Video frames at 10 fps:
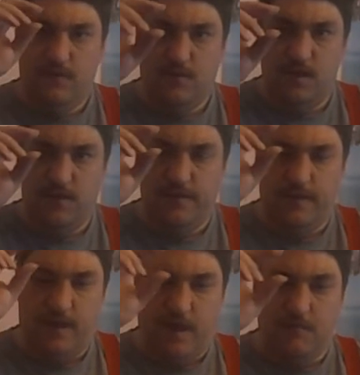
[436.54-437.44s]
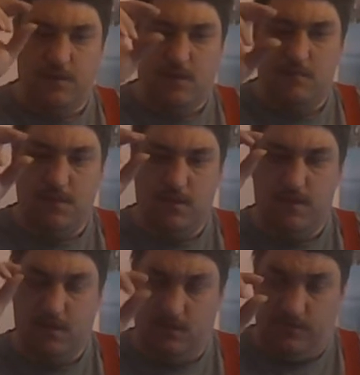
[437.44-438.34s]
say that the game
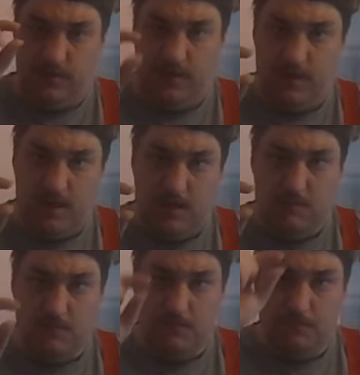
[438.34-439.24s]
is on Steam,